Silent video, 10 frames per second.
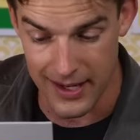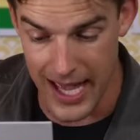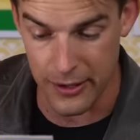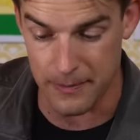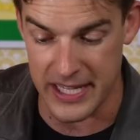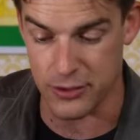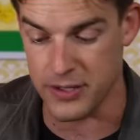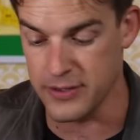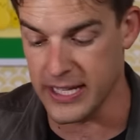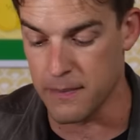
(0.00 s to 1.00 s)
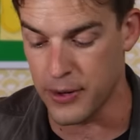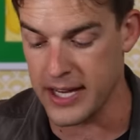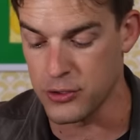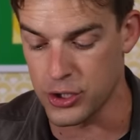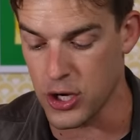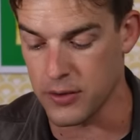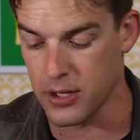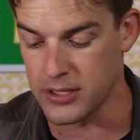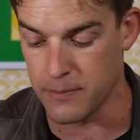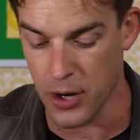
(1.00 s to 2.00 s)
And it would be introducing a brand new
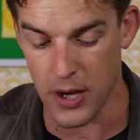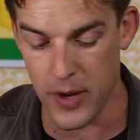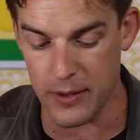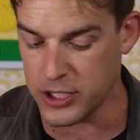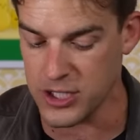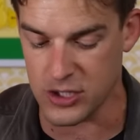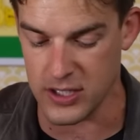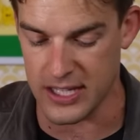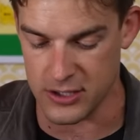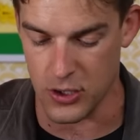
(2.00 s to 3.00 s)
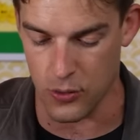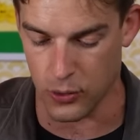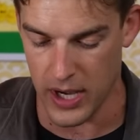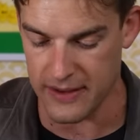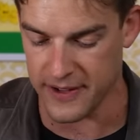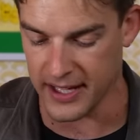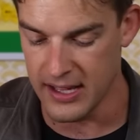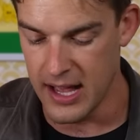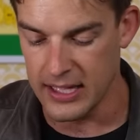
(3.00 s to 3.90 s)
genre to Broadway, which is it's so craving.